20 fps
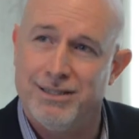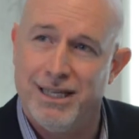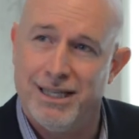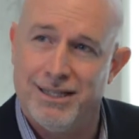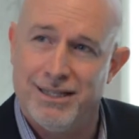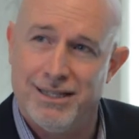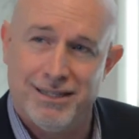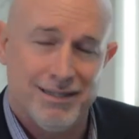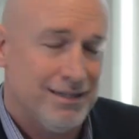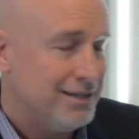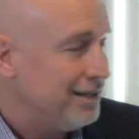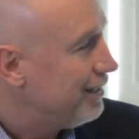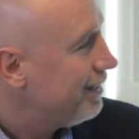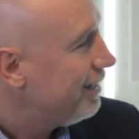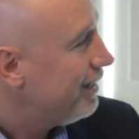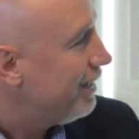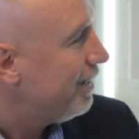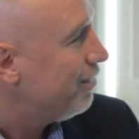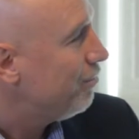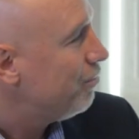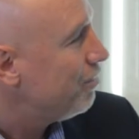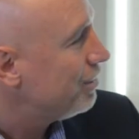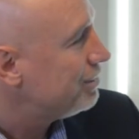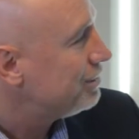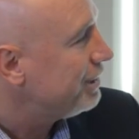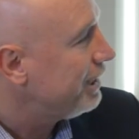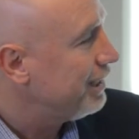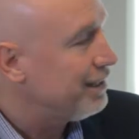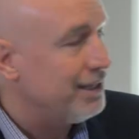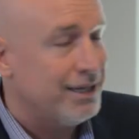together and
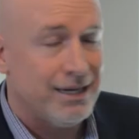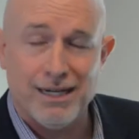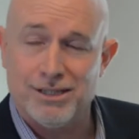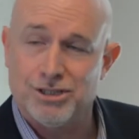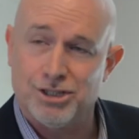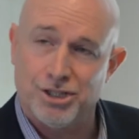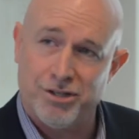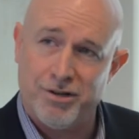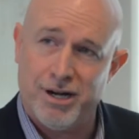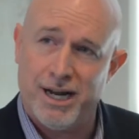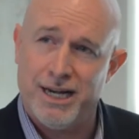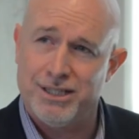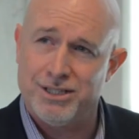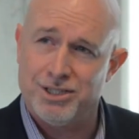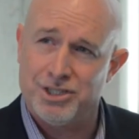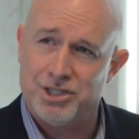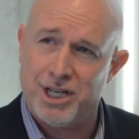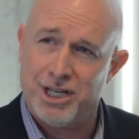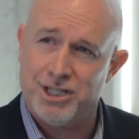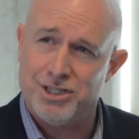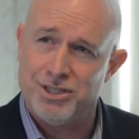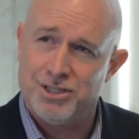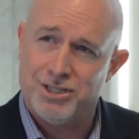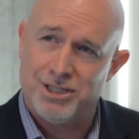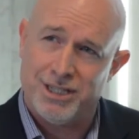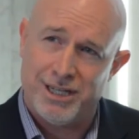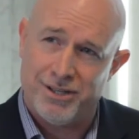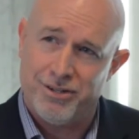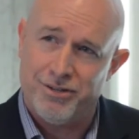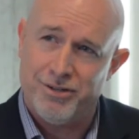work together. And our Socratic discussions and our